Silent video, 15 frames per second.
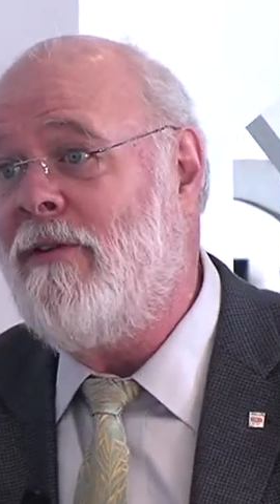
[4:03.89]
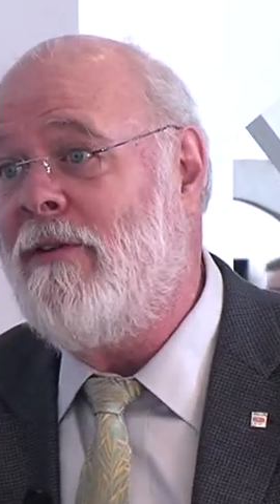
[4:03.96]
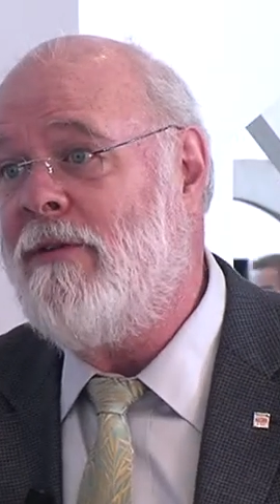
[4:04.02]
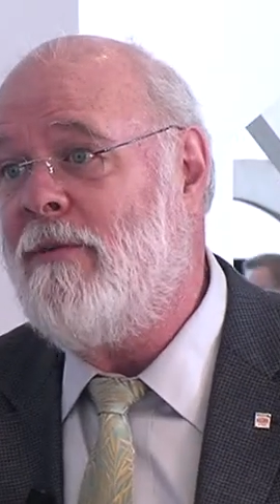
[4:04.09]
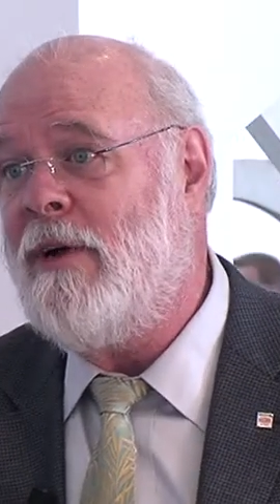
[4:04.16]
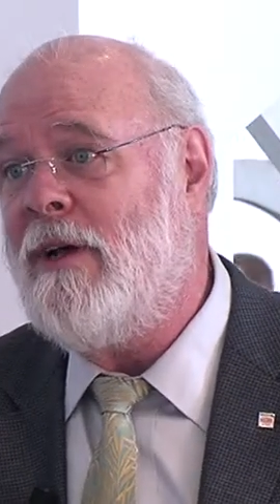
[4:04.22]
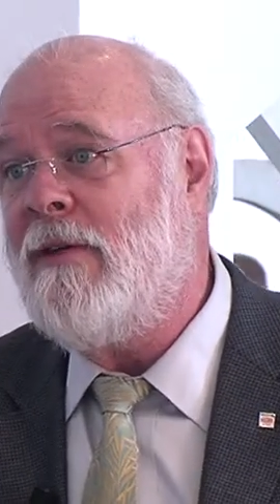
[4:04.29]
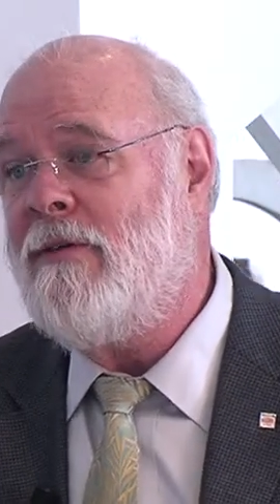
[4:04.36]

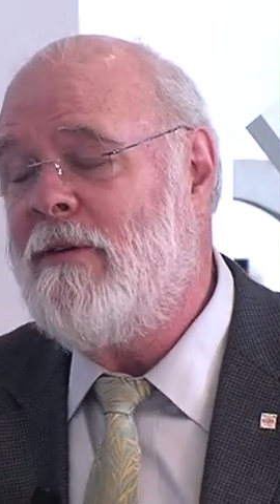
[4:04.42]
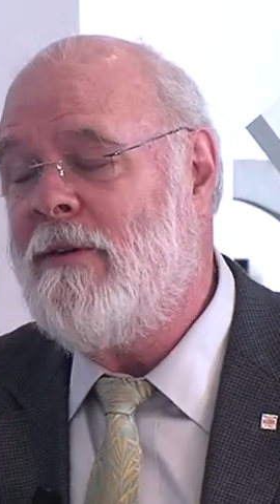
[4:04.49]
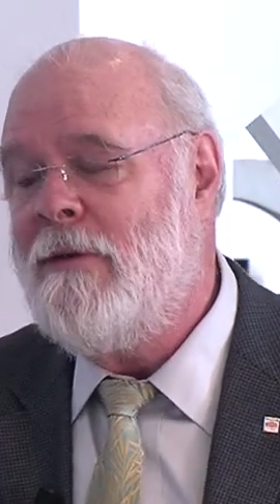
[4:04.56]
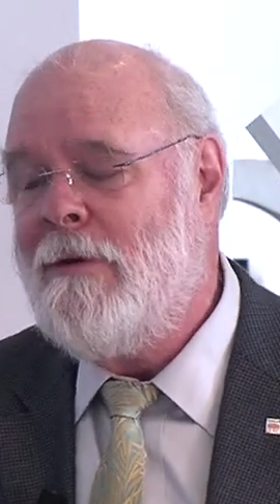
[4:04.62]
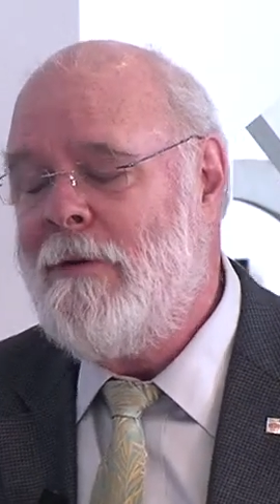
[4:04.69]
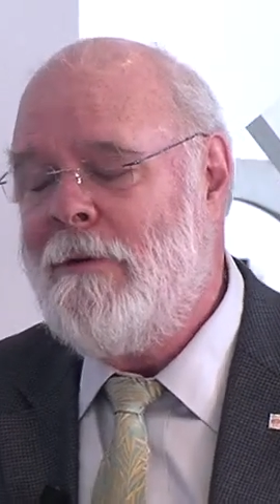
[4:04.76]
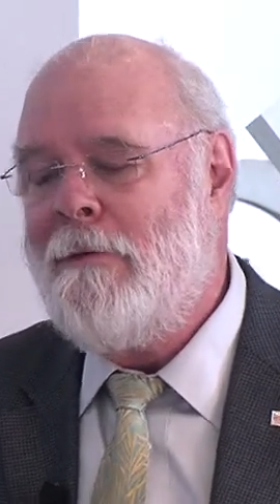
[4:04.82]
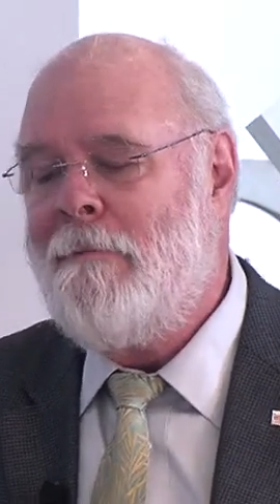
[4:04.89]
Northwest.
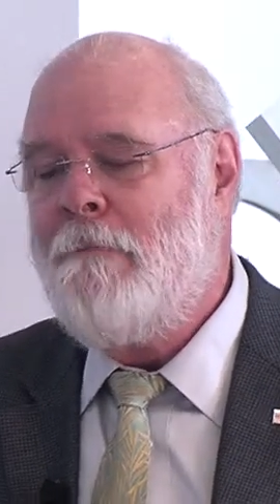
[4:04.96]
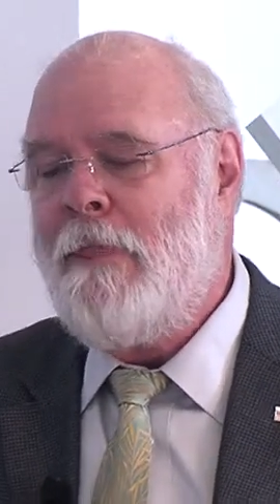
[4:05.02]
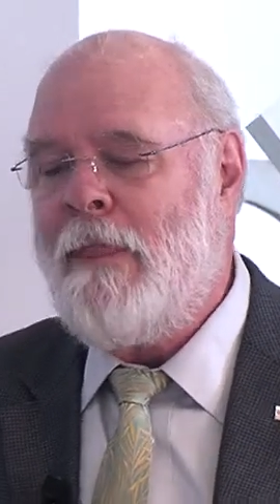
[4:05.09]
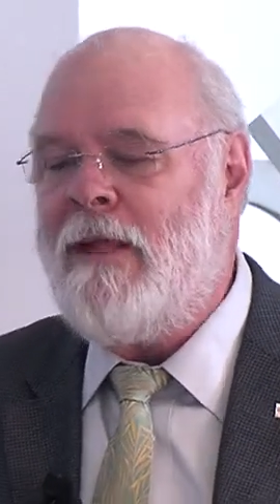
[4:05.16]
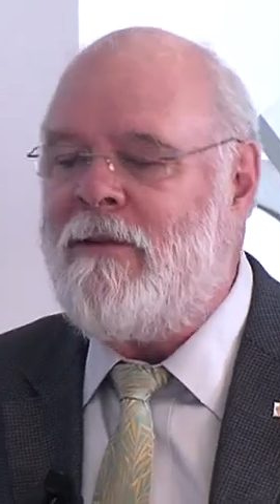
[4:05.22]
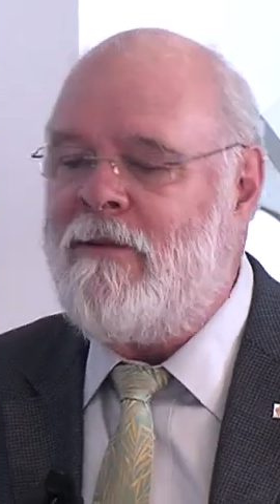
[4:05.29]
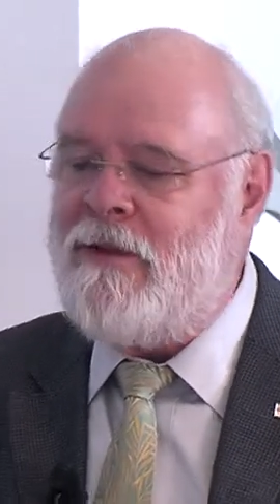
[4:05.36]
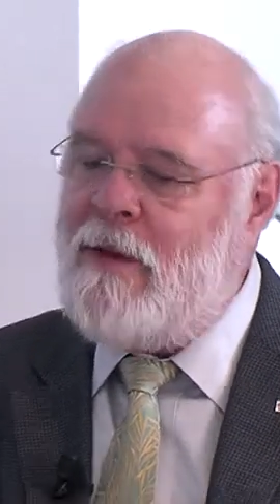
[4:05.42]

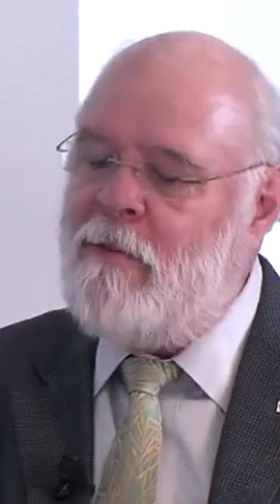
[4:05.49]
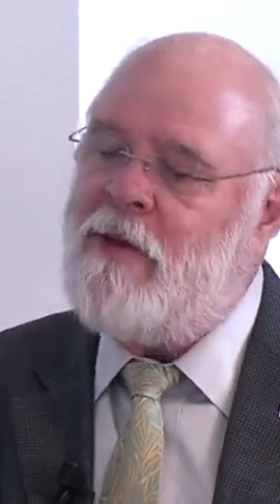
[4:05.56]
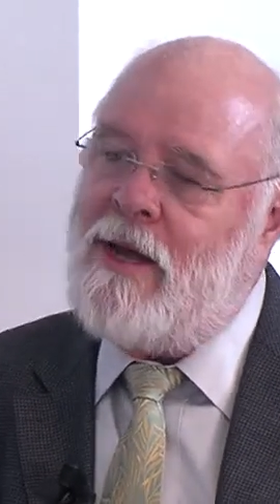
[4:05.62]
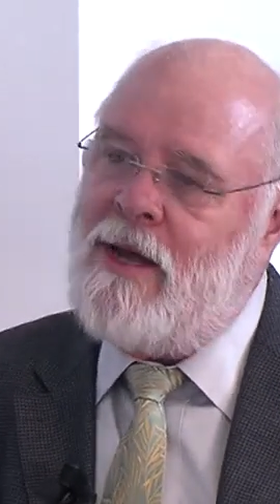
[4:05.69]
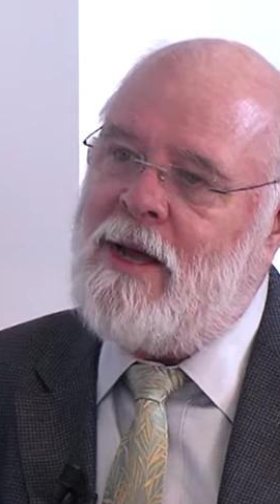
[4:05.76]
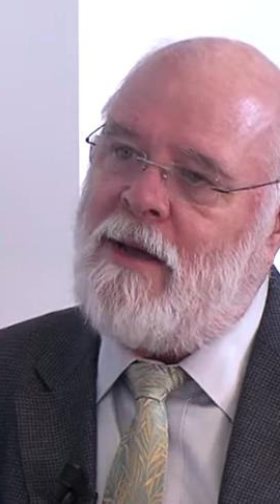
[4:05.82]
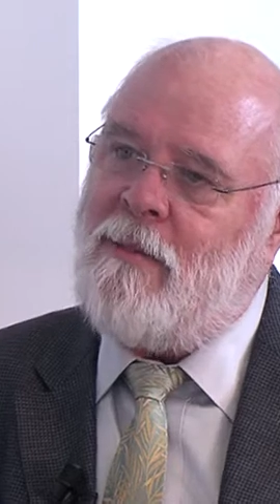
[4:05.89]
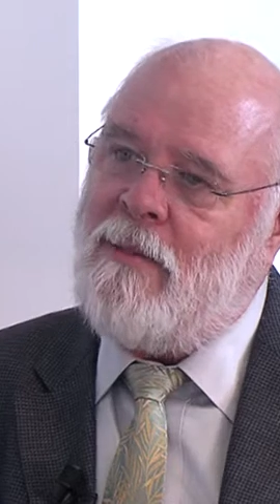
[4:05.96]
At the same
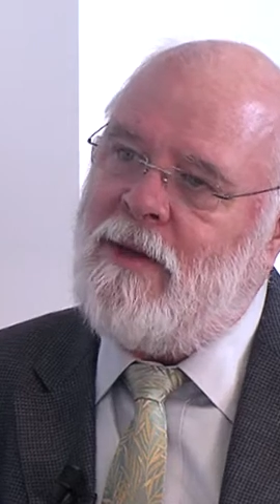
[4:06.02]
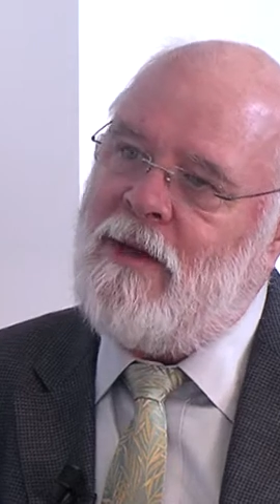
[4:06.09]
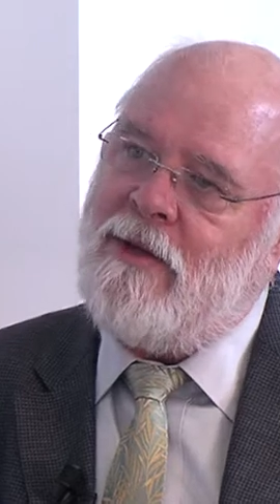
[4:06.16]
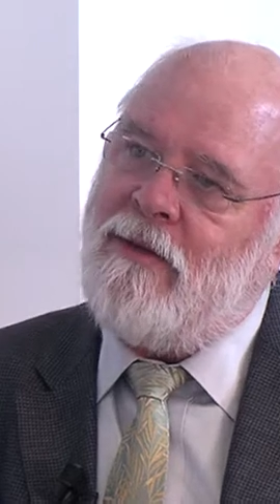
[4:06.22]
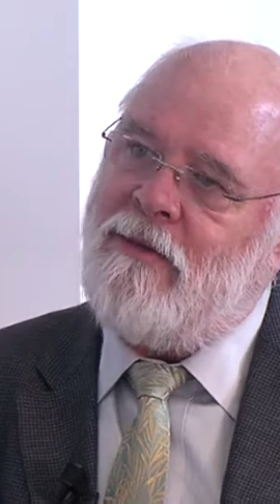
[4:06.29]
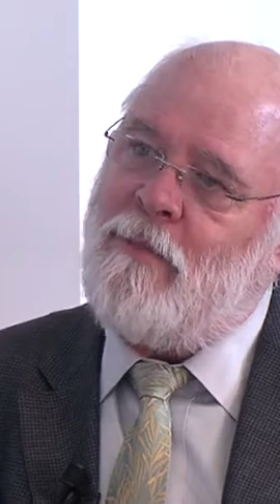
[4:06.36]
time, there's a